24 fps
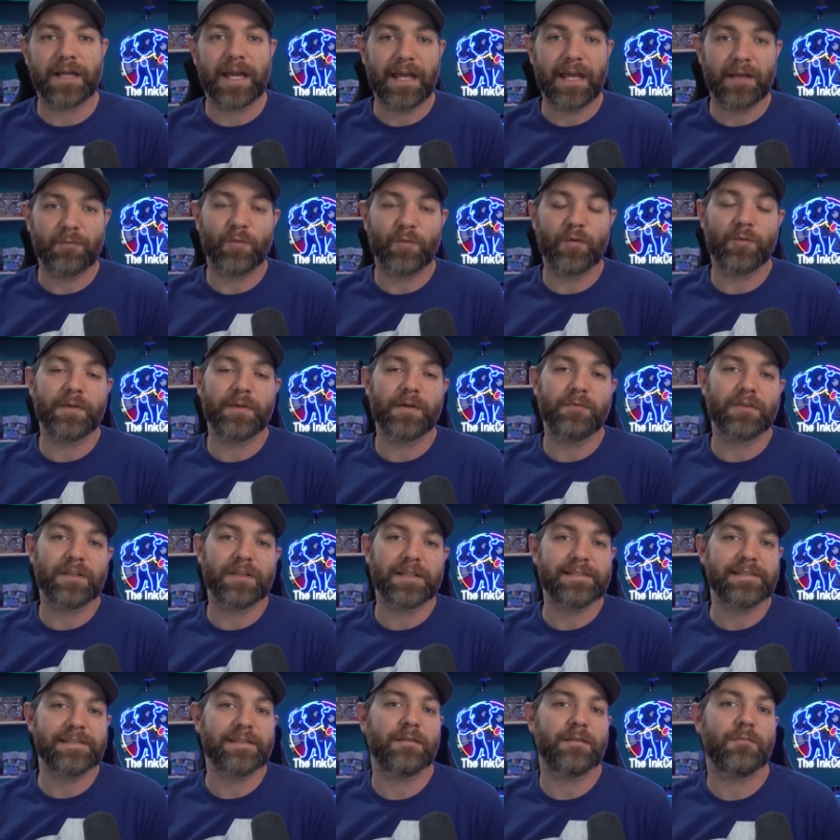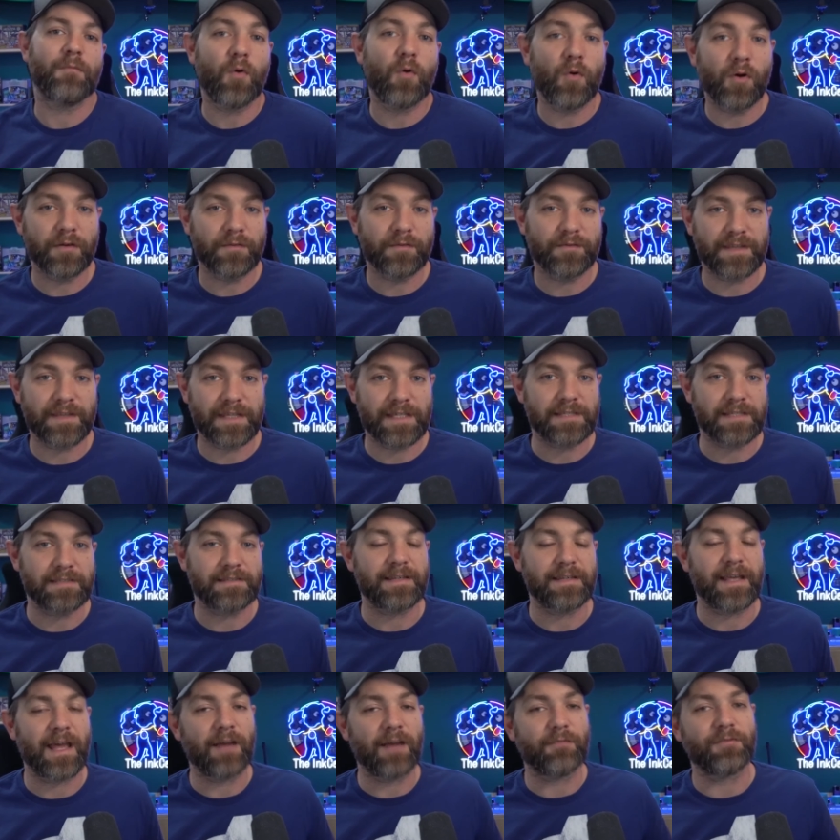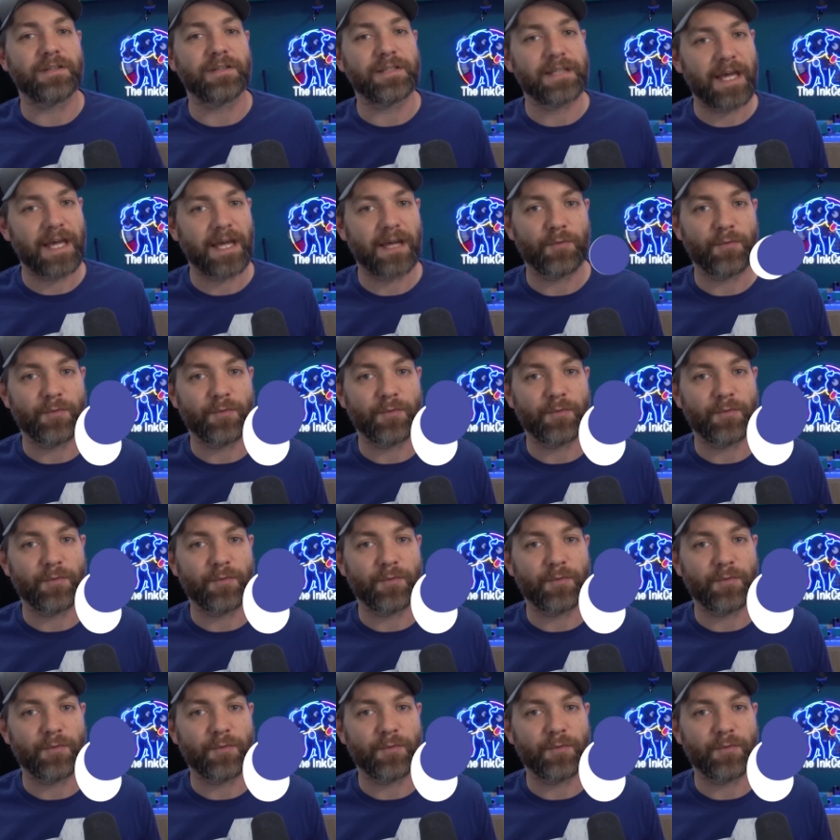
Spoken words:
and we'll be releasing more of these every day with